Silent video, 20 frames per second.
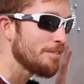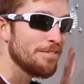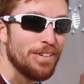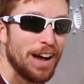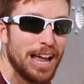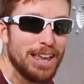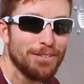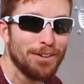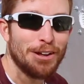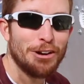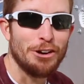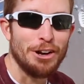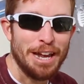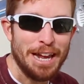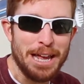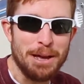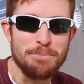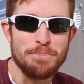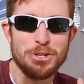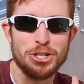five hundred
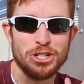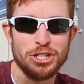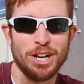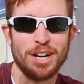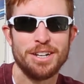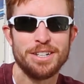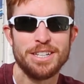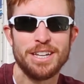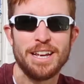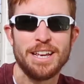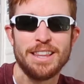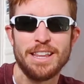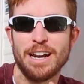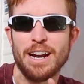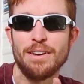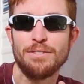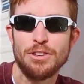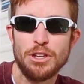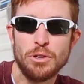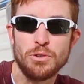amp shunt that
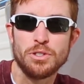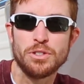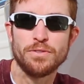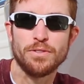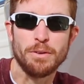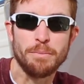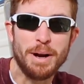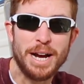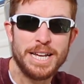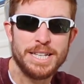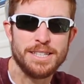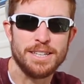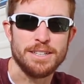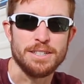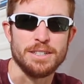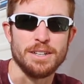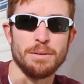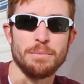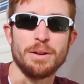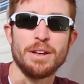I've used for my
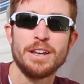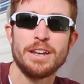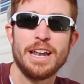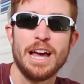system.